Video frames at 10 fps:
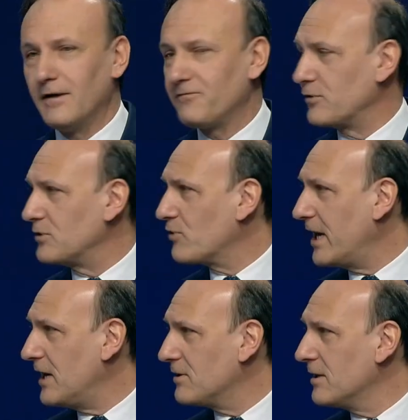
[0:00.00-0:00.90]
free
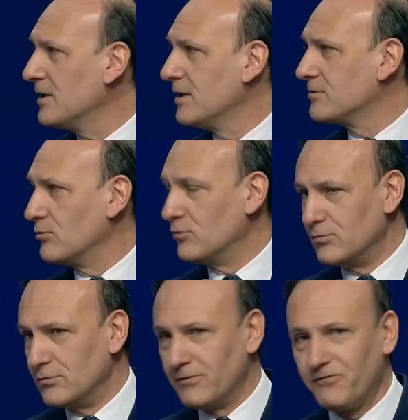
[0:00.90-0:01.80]
trade.
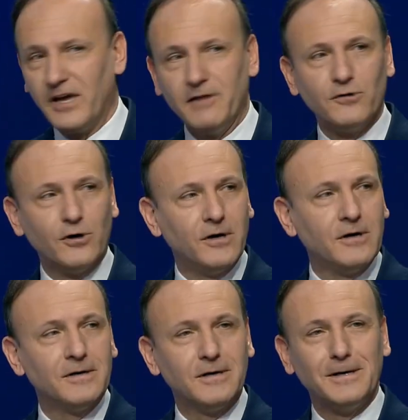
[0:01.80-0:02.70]
to favor
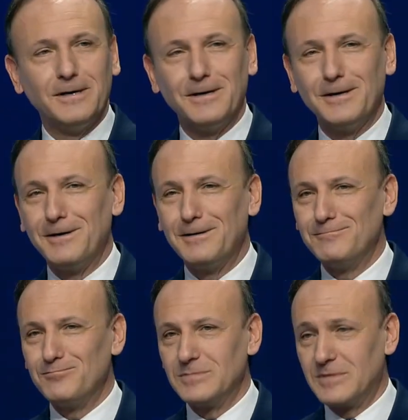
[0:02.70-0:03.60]

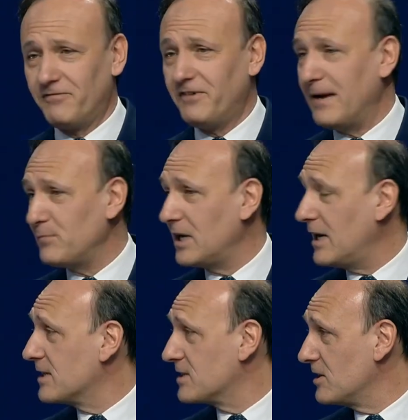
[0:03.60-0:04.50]
the family
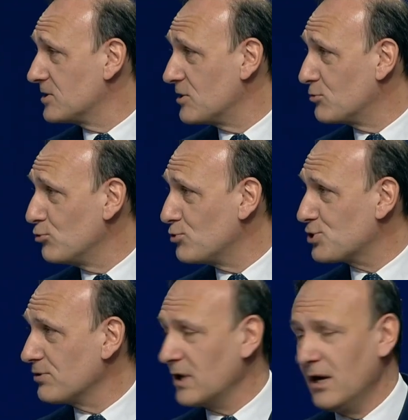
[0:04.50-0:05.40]
as an
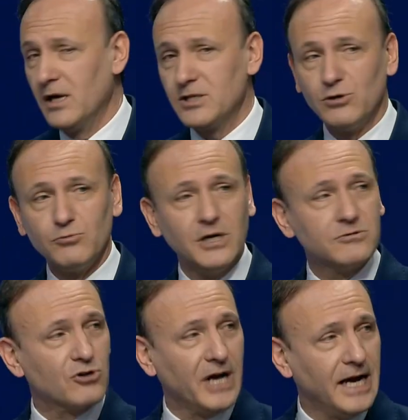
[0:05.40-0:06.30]
institution. So we
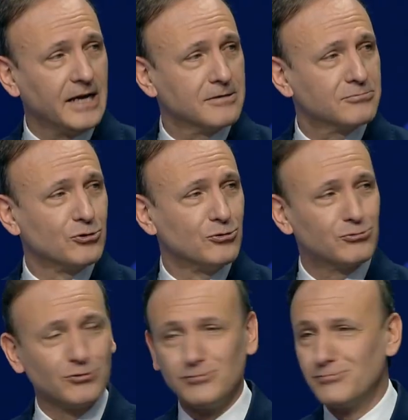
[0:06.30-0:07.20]
are trying
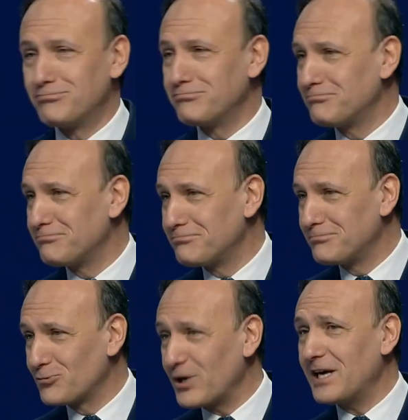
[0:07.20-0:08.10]
to
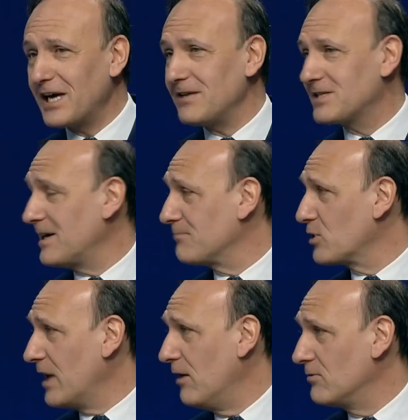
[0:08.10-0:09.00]
regain some
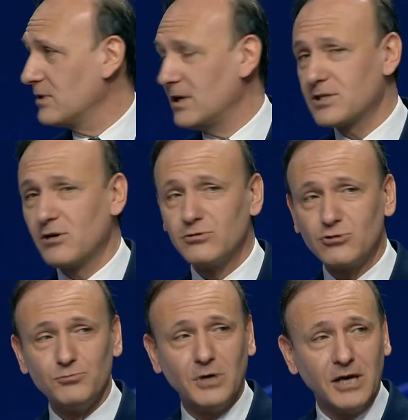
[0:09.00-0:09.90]
ground. It's going
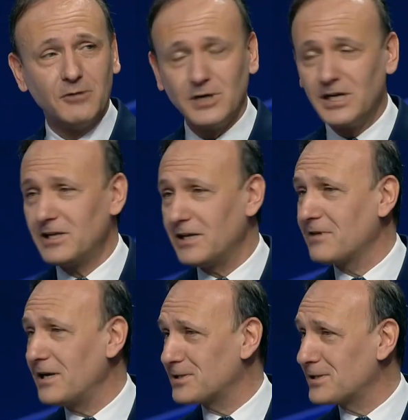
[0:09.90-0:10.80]
to be, we need at
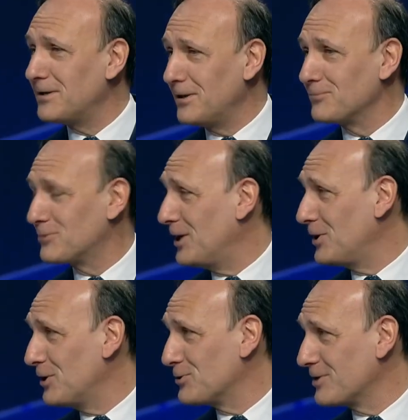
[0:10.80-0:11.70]
least, you know, 10
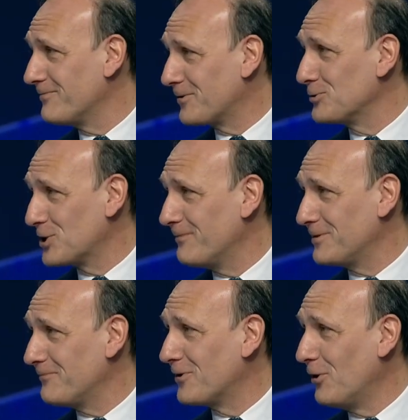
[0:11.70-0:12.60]
years of
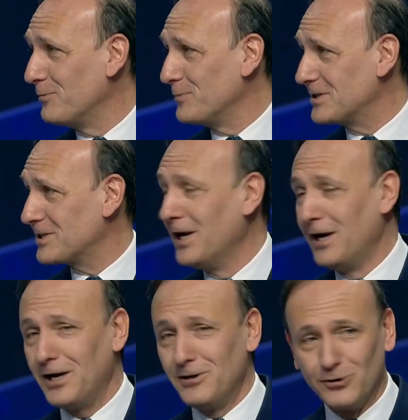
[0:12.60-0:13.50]
conservative governments
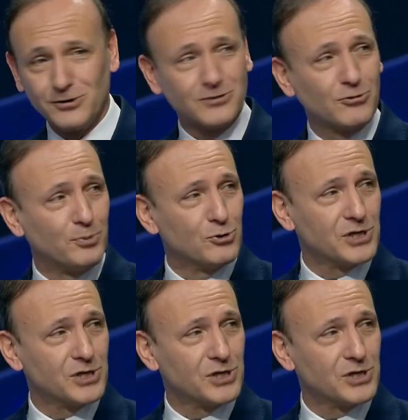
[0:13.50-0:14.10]
in order to push